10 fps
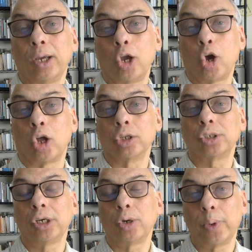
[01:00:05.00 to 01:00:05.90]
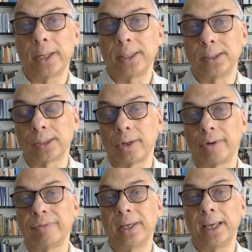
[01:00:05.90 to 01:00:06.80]
consequence
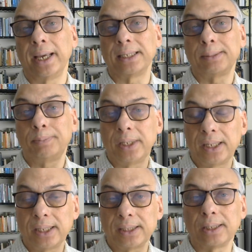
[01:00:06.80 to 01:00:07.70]
of the experience